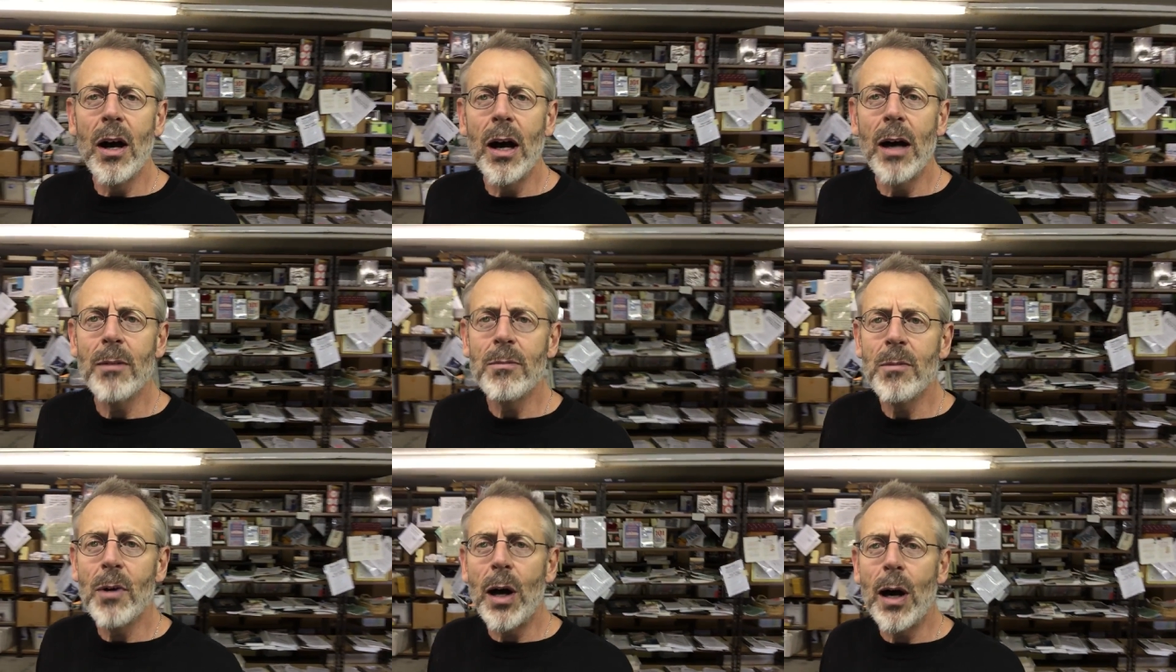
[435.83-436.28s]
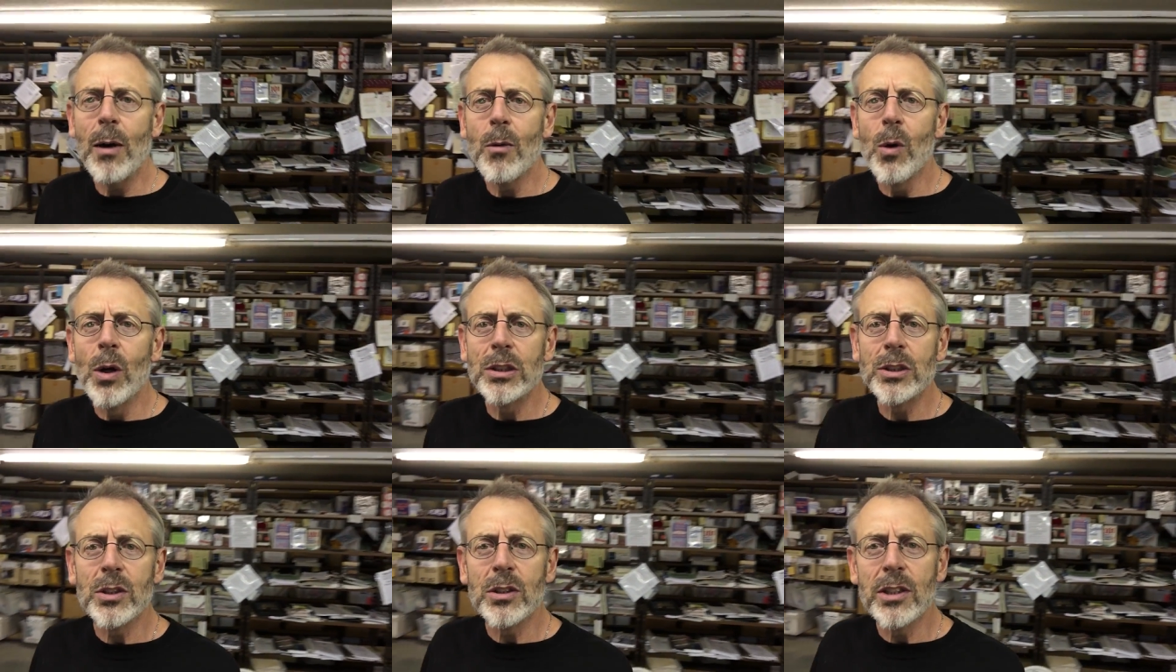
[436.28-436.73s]
I
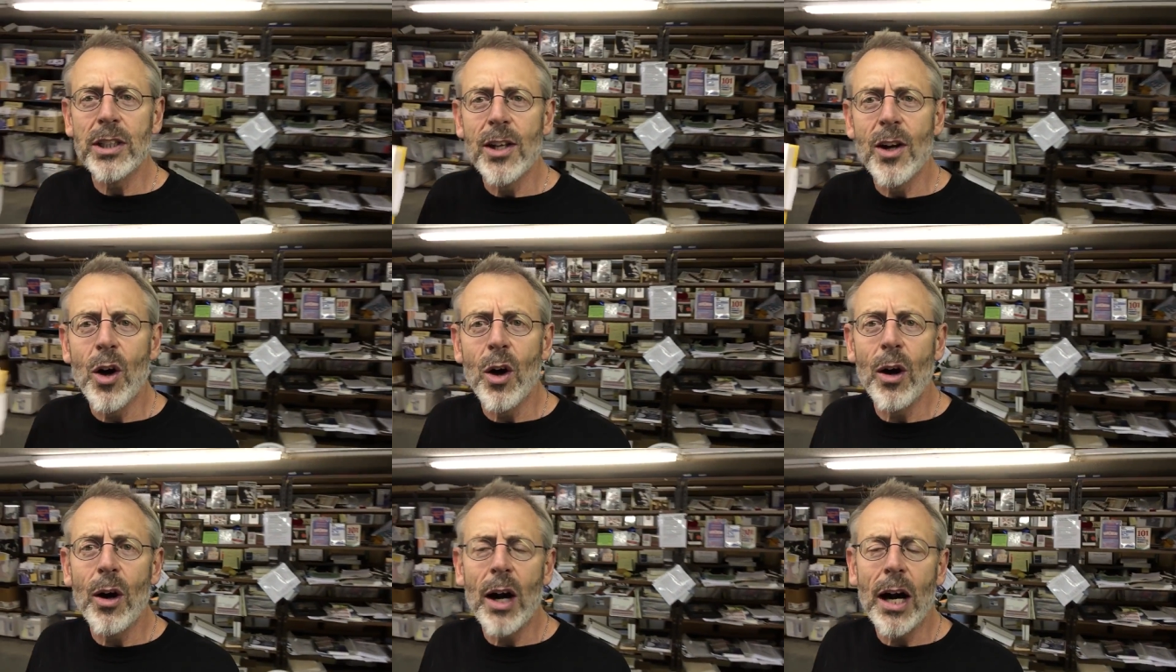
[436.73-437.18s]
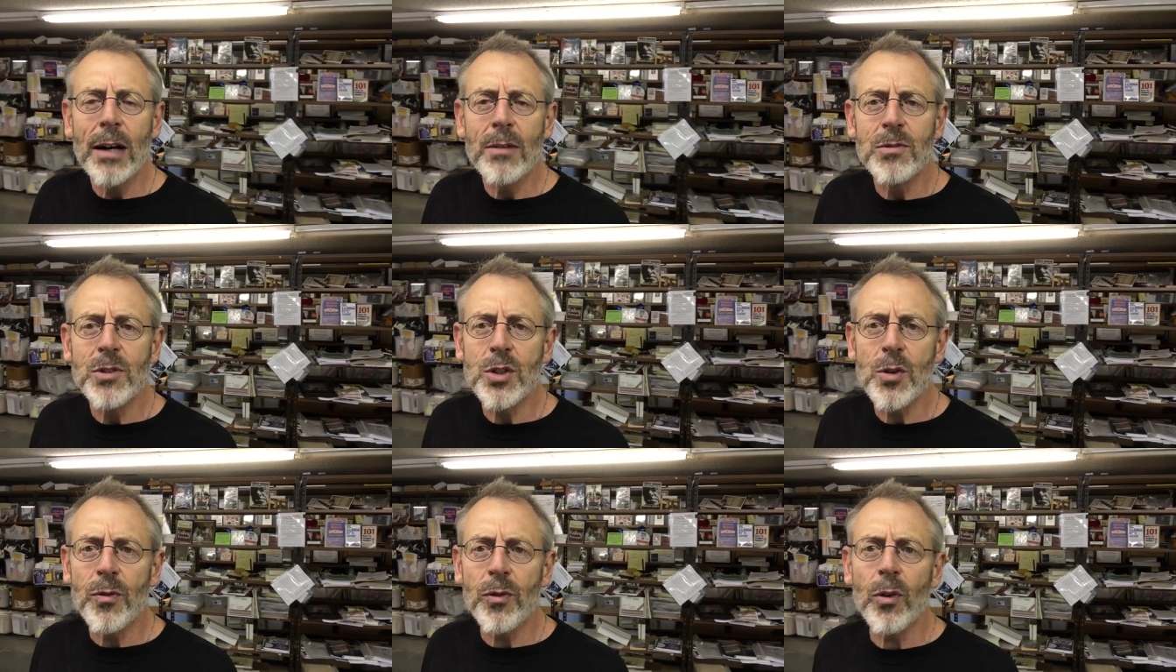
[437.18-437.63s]
wasn't, I
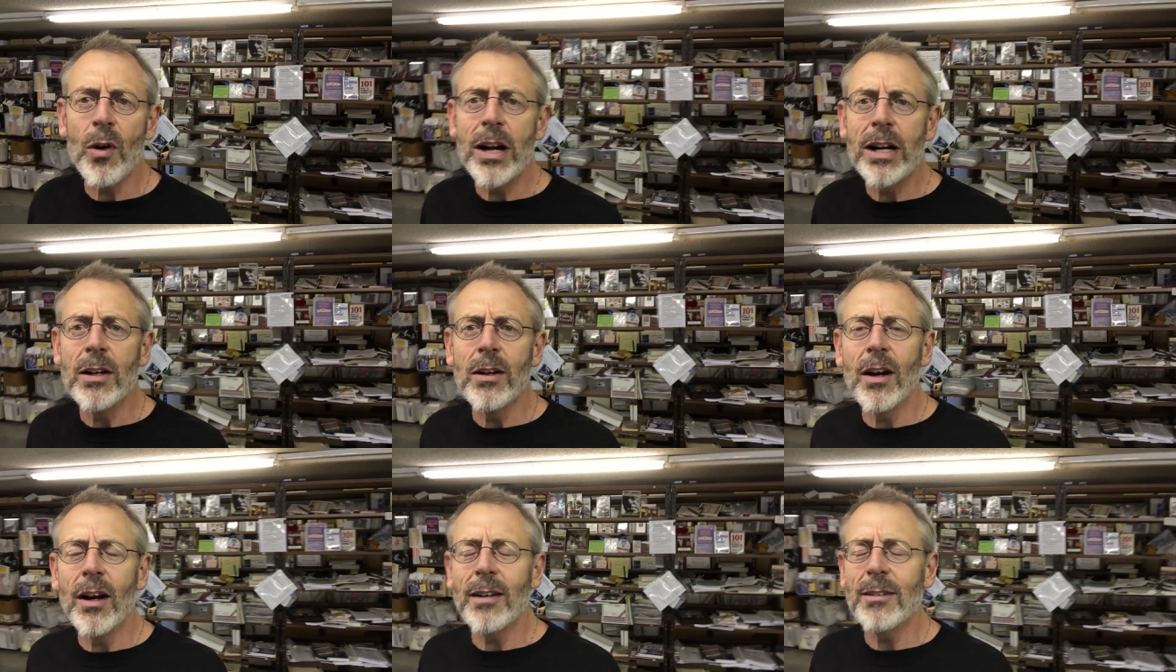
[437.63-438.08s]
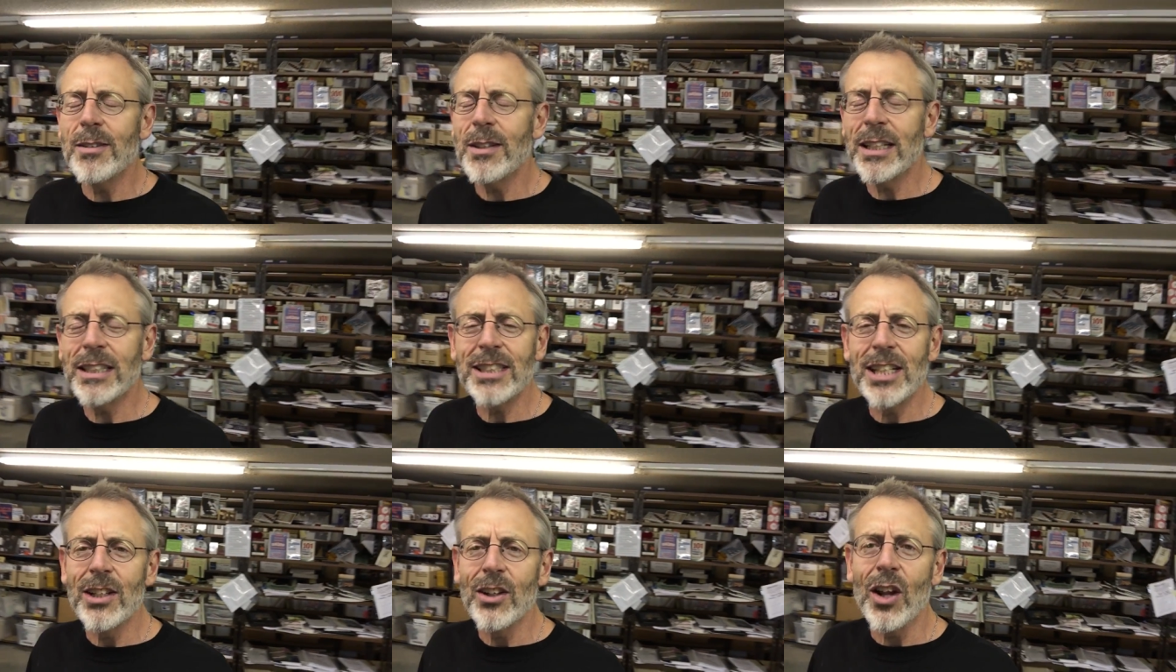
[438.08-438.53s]
was afraid. I
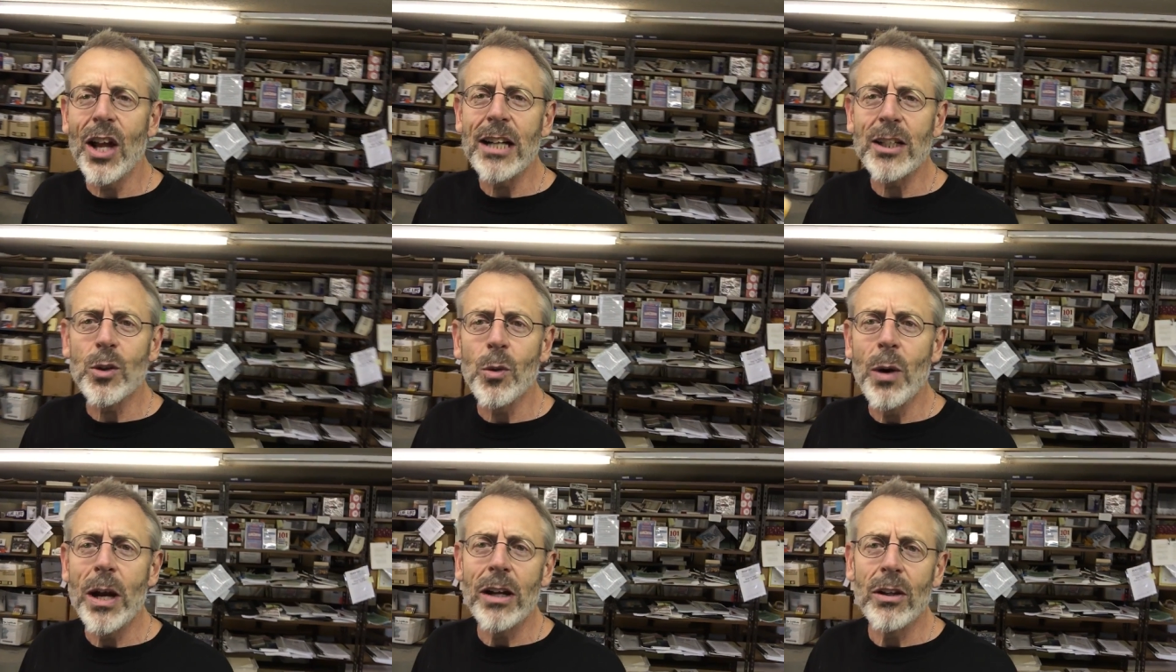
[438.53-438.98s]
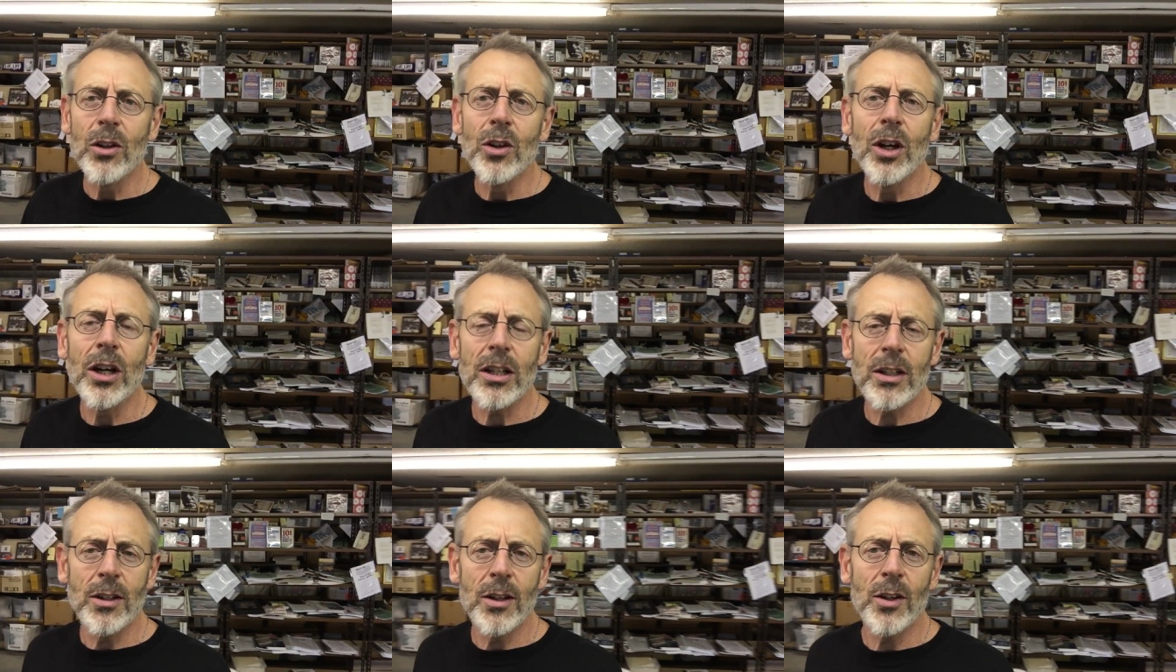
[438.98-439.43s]
didn't like the way I
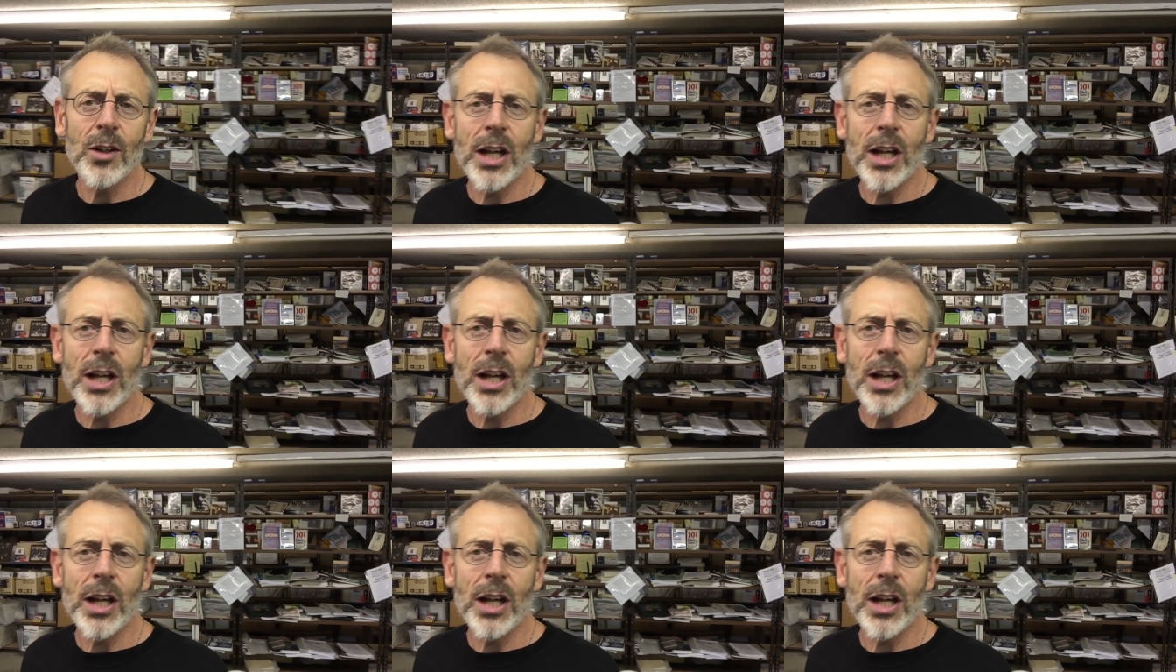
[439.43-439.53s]
looked.